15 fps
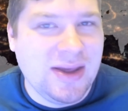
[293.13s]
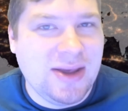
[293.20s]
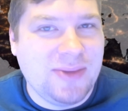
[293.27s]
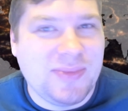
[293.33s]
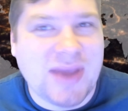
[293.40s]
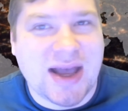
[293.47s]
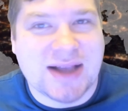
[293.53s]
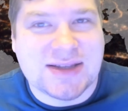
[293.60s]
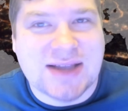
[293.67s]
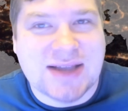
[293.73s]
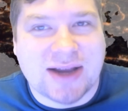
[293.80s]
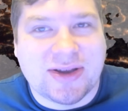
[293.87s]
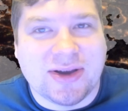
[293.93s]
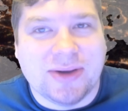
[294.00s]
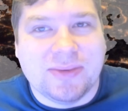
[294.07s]
Yeah, it's
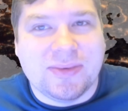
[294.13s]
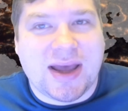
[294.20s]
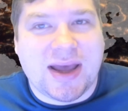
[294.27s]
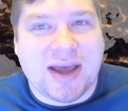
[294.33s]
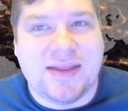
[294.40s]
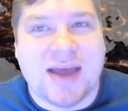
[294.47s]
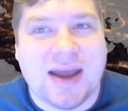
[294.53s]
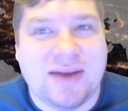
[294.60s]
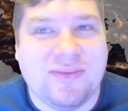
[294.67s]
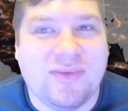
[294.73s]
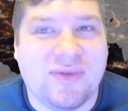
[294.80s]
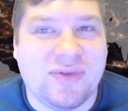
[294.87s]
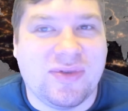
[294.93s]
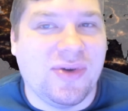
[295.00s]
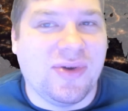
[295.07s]
not good. And then
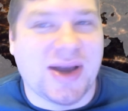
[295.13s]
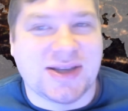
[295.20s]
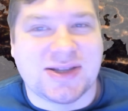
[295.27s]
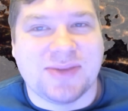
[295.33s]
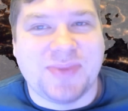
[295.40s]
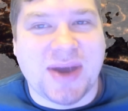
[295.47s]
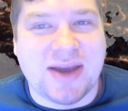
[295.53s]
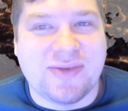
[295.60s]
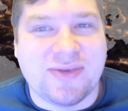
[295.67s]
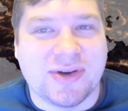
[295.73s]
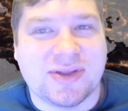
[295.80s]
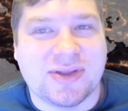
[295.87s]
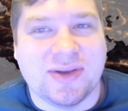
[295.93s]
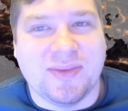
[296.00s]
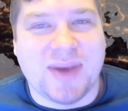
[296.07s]
who has to pay for
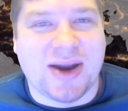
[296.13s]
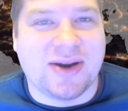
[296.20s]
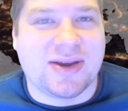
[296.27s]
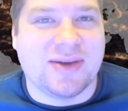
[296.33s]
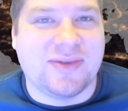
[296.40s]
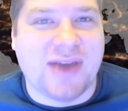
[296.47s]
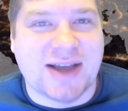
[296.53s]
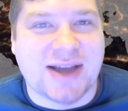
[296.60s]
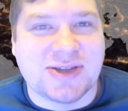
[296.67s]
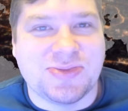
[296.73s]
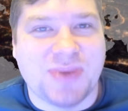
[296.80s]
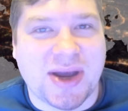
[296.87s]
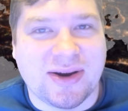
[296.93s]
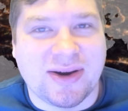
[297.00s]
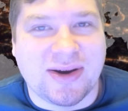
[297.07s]
it? The American
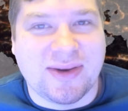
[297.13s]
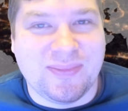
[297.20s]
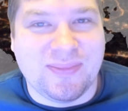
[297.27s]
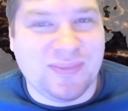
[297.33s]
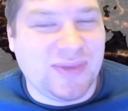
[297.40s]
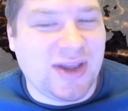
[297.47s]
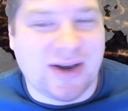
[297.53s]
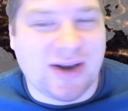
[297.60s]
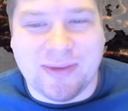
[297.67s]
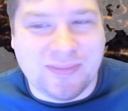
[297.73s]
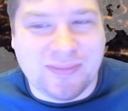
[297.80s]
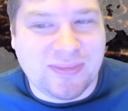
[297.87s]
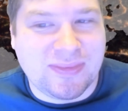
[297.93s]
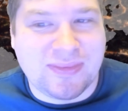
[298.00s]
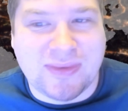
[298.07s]
taxpayer, you know?
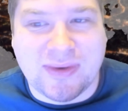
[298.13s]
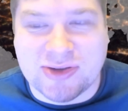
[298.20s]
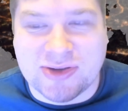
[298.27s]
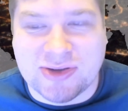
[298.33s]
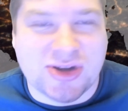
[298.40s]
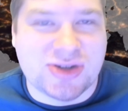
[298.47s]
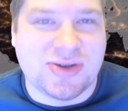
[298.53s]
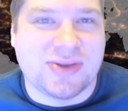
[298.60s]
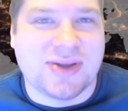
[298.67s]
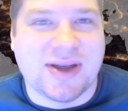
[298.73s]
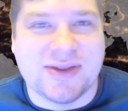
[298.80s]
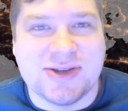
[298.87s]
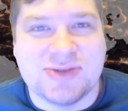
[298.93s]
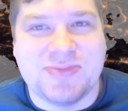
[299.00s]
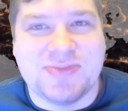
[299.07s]
especially with
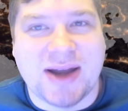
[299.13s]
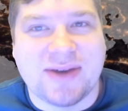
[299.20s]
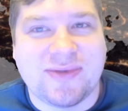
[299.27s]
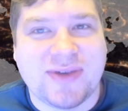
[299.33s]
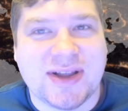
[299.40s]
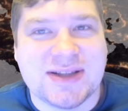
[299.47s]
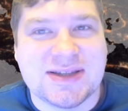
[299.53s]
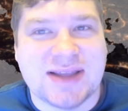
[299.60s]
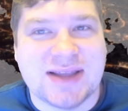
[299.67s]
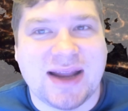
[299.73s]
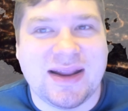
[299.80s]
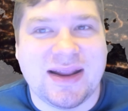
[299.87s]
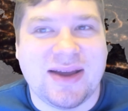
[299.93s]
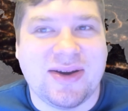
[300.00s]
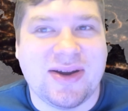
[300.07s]
all these benefits
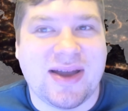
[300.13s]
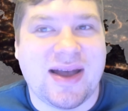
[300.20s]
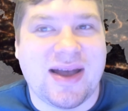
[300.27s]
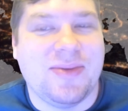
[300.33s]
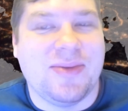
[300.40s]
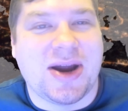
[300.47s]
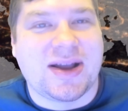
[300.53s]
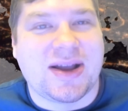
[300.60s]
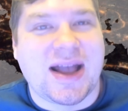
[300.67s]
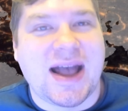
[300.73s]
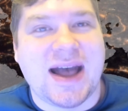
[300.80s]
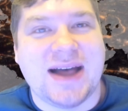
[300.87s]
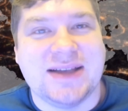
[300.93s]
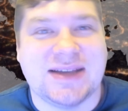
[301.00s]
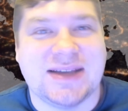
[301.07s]
that America
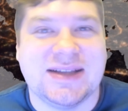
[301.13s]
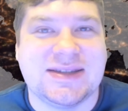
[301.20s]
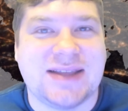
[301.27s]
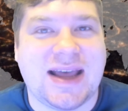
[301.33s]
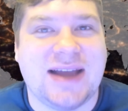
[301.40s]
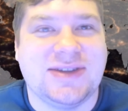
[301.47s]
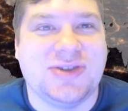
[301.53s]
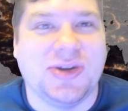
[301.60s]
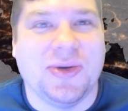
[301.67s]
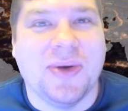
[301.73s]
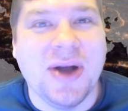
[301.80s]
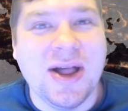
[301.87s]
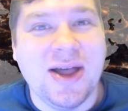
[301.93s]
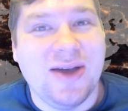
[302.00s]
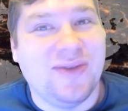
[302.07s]
has. It's that too.
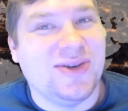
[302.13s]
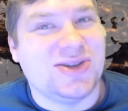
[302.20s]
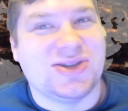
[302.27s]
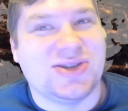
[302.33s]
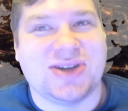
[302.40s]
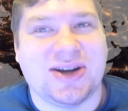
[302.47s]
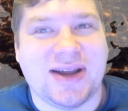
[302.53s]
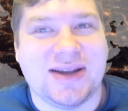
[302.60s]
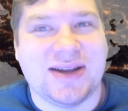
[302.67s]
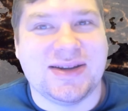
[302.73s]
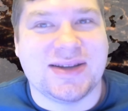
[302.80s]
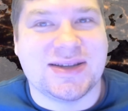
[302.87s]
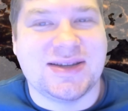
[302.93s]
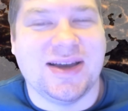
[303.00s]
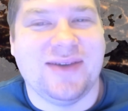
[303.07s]
We start
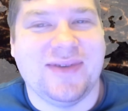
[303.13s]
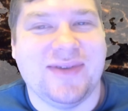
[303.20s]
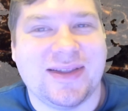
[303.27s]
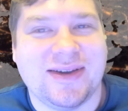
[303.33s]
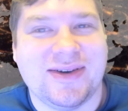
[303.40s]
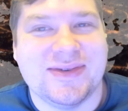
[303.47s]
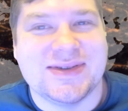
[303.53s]
ending some of those